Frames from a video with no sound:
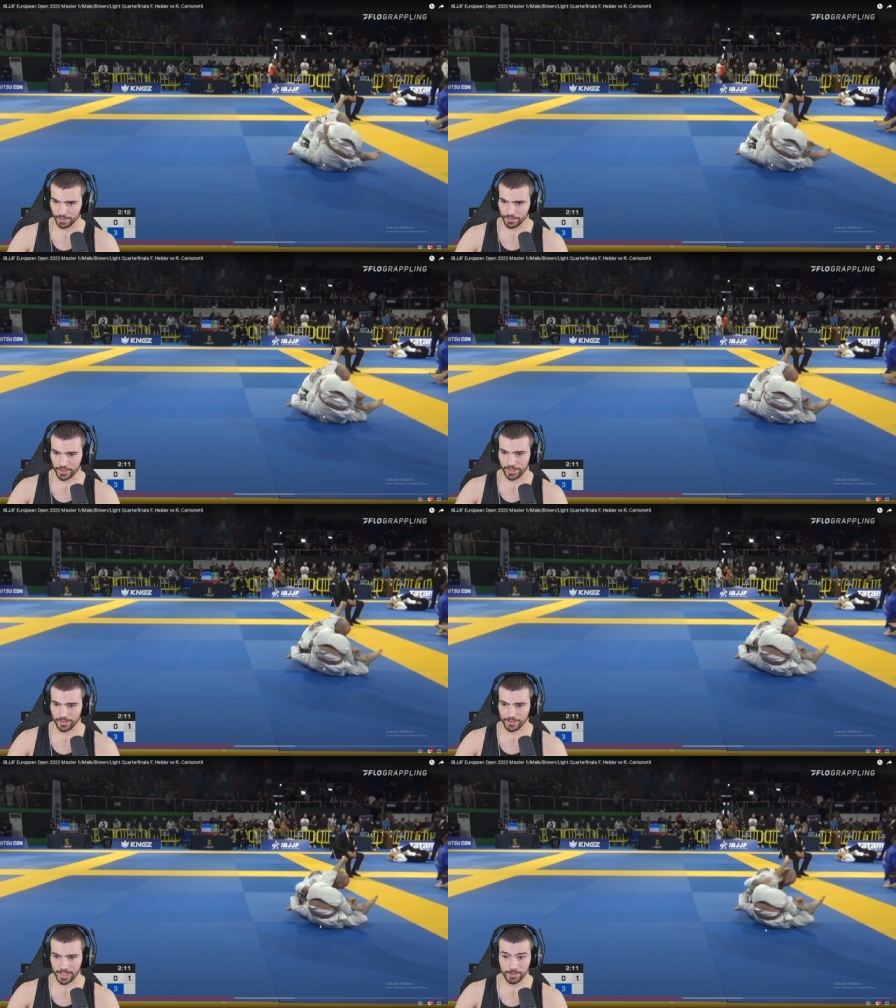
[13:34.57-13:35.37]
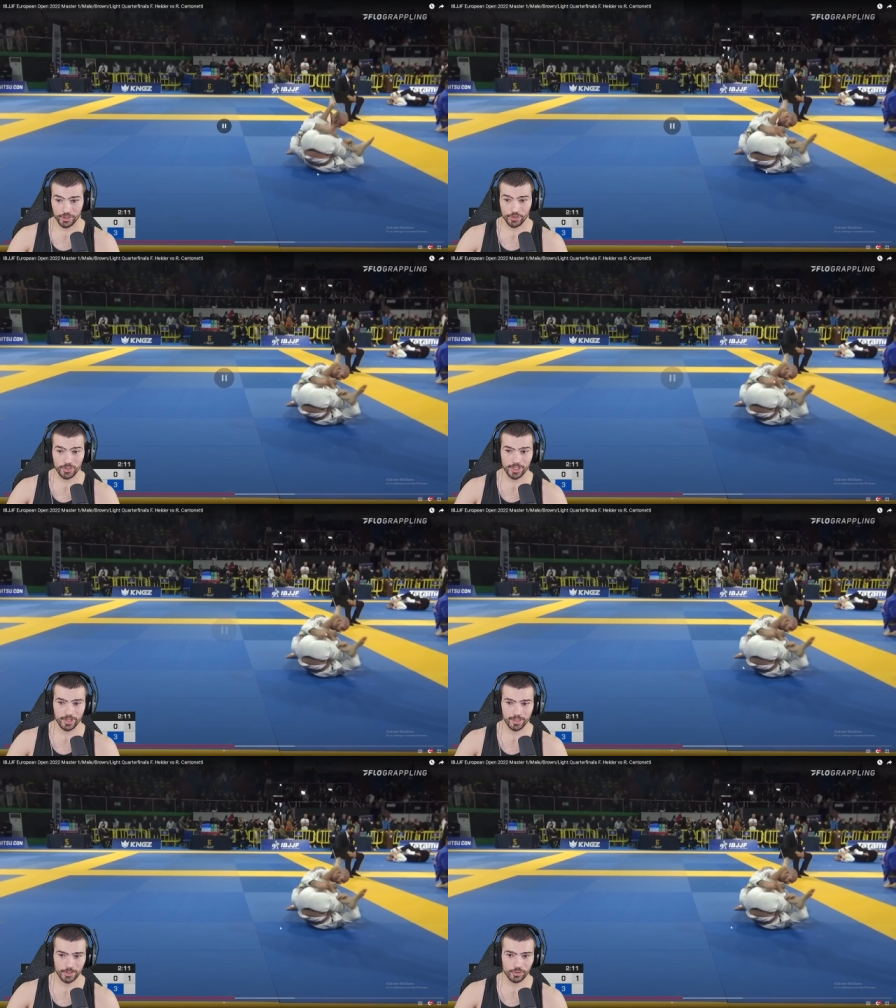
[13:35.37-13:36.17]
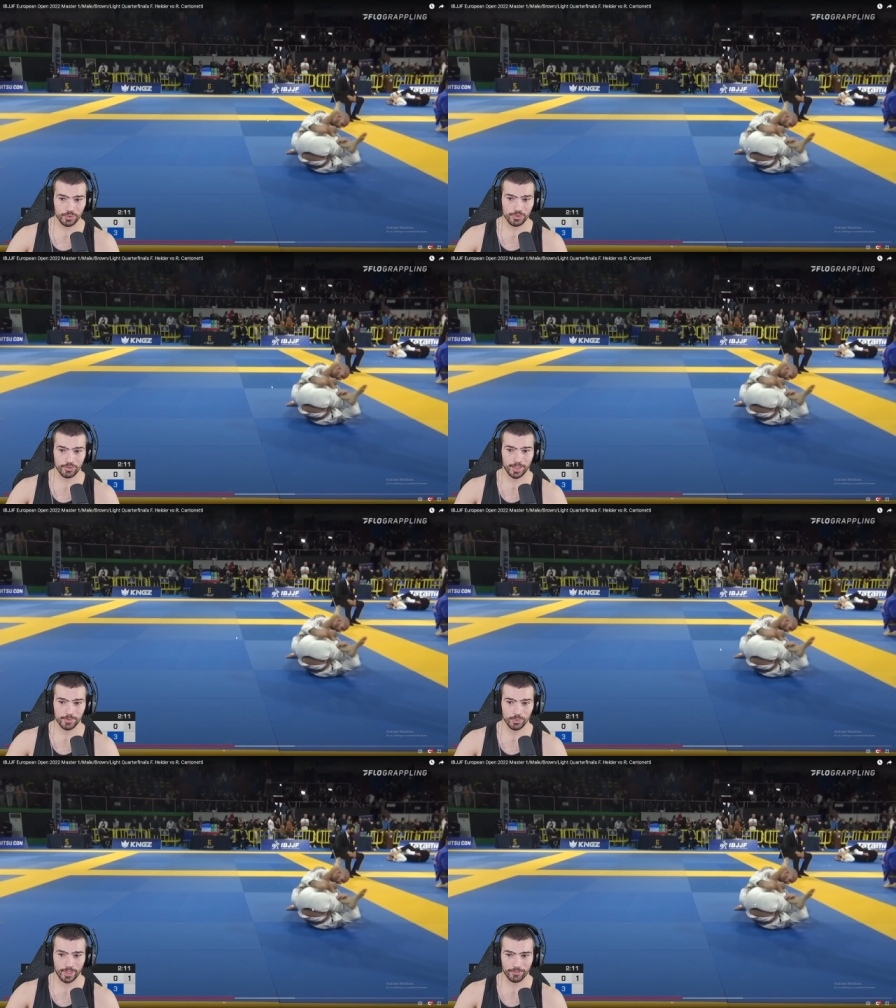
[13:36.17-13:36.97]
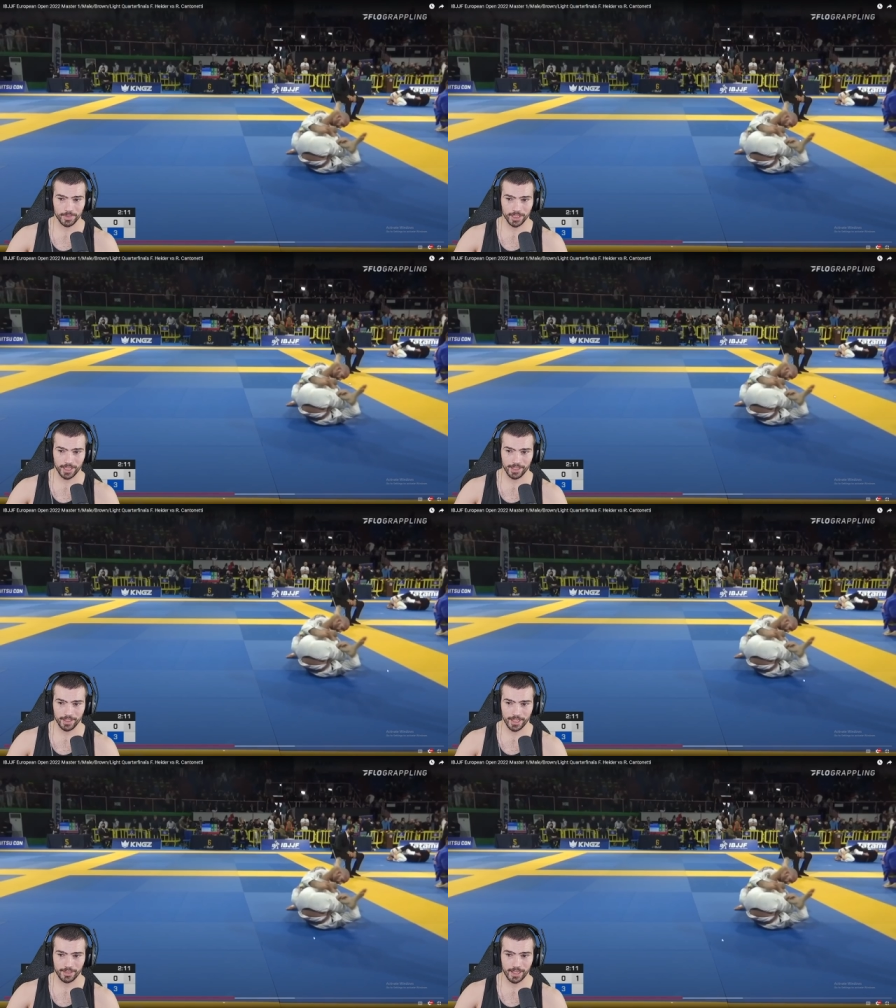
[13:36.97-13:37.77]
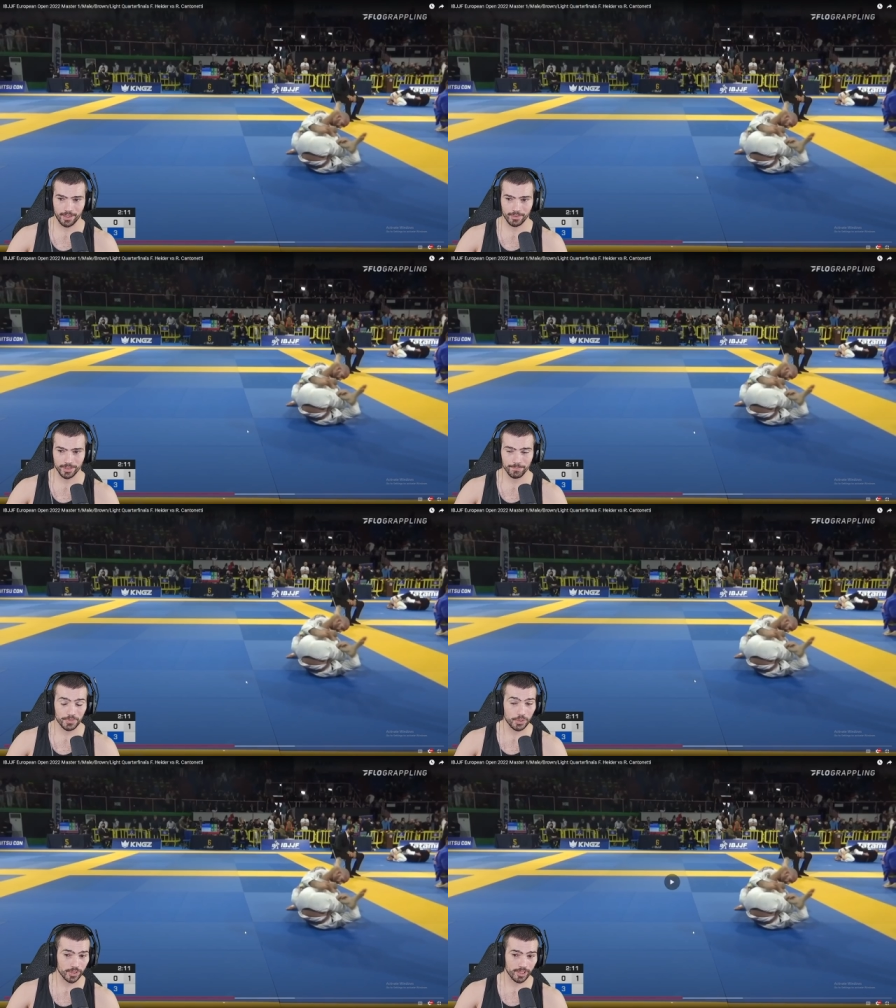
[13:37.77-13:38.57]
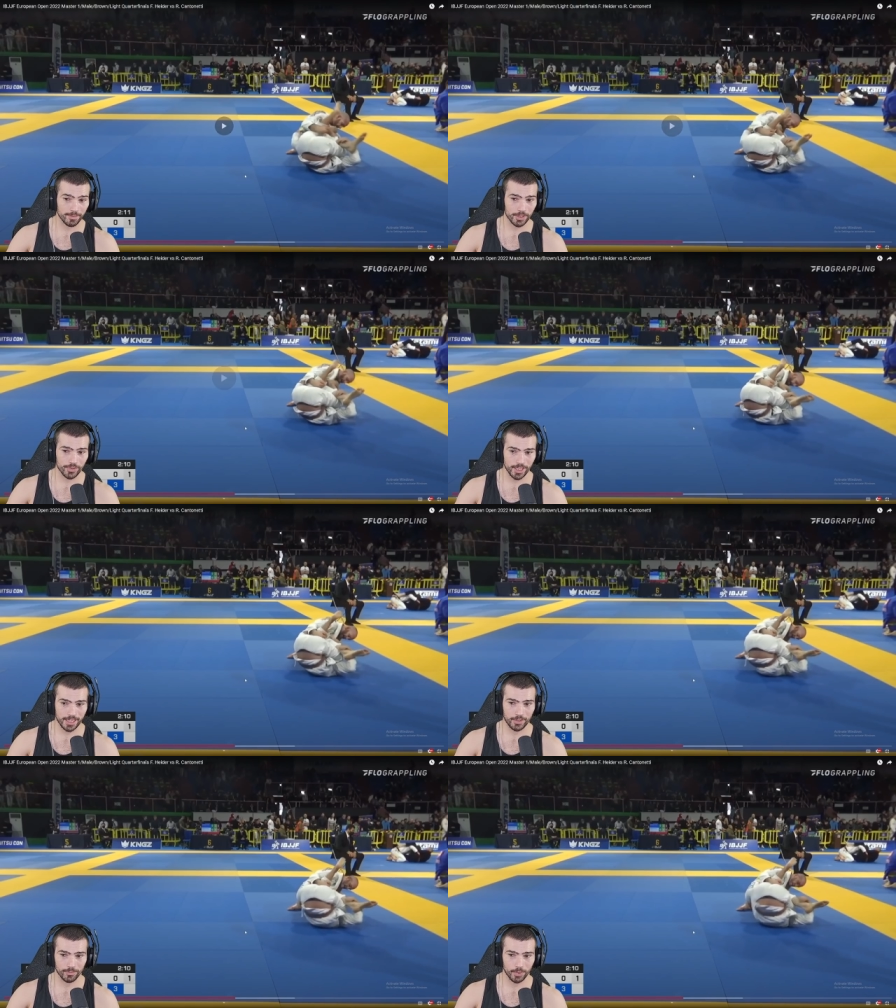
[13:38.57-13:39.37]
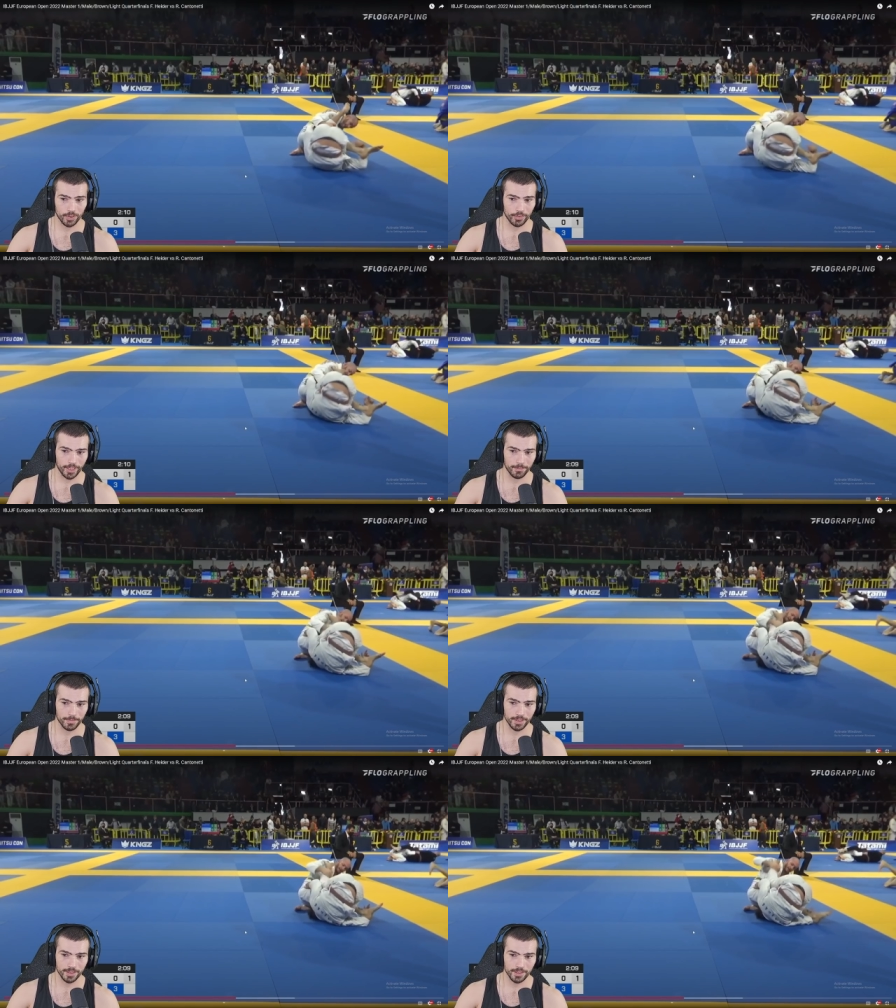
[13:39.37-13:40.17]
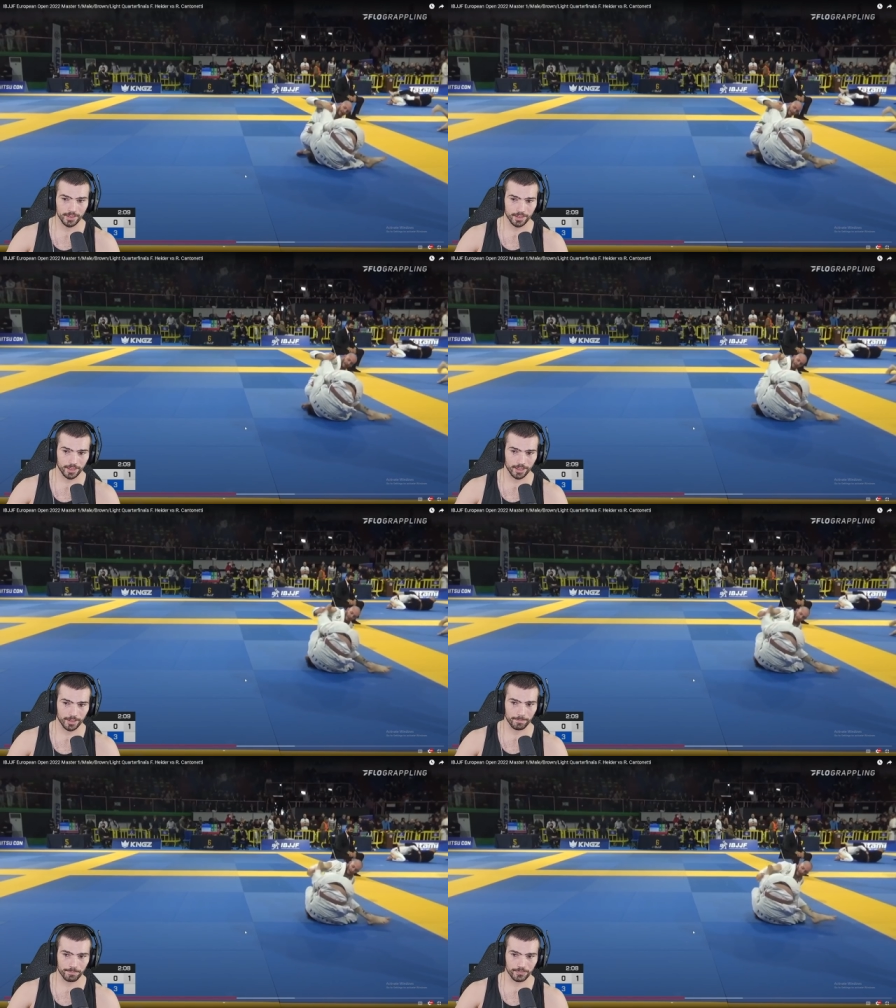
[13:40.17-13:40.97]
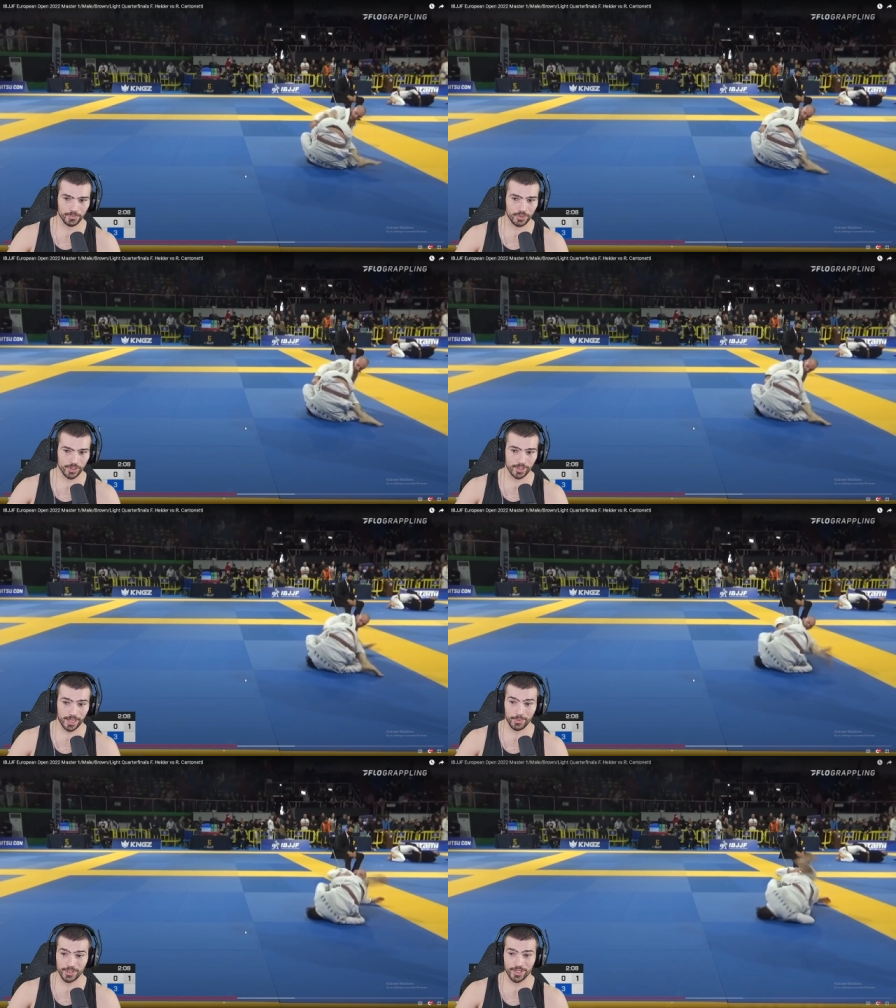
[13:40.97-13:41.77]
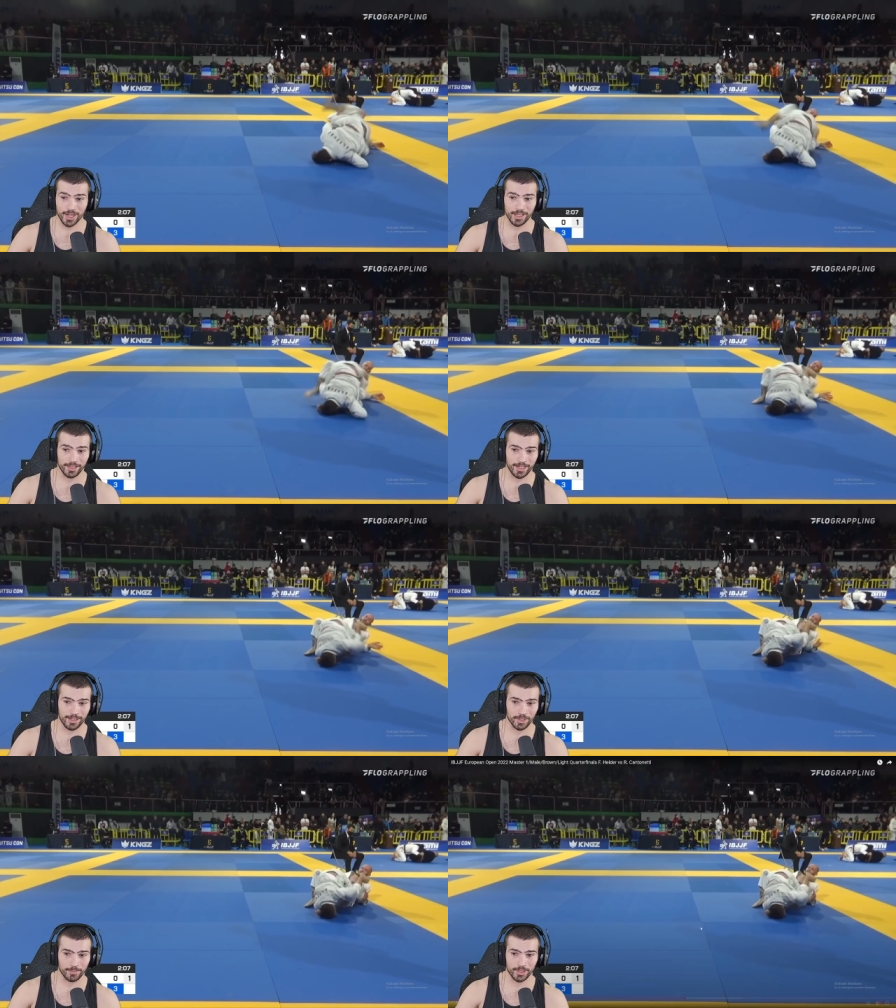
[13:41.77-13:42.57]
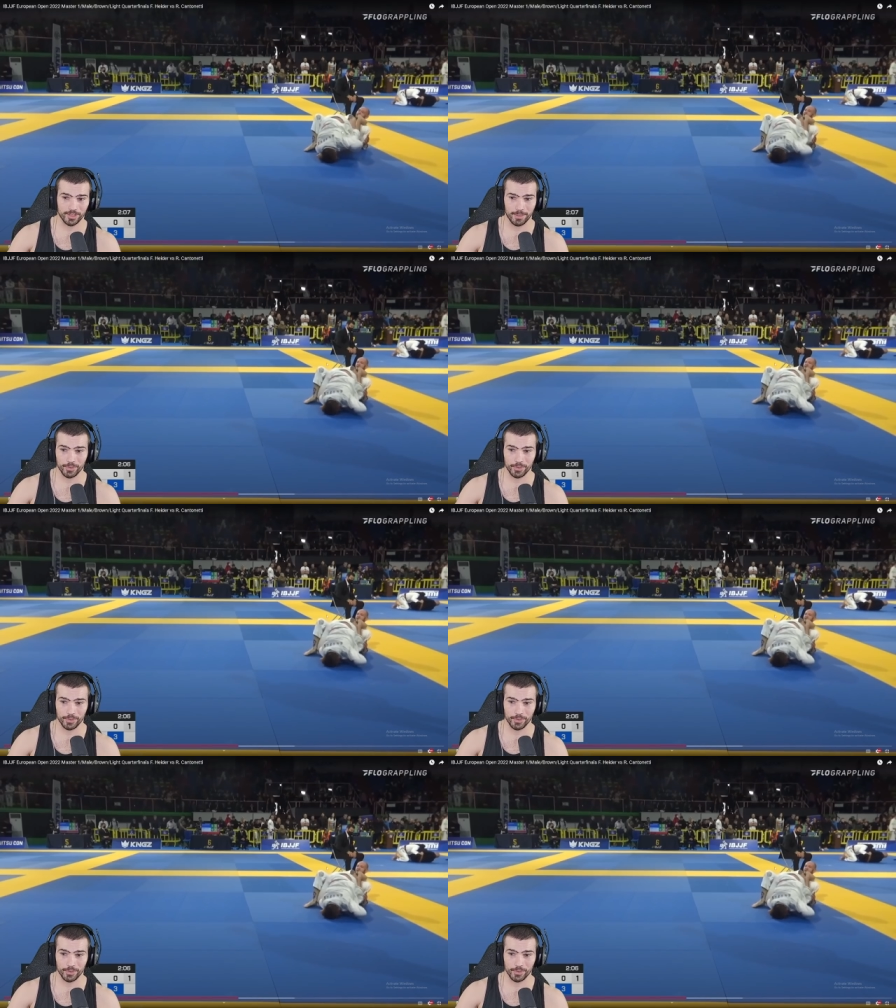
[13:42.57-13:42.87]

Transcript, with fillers: So again, this kind of position, you need to think about scooching your hips away from the guy. And now you could think about trying to counter bolo him. Um, just I would not let him come on top.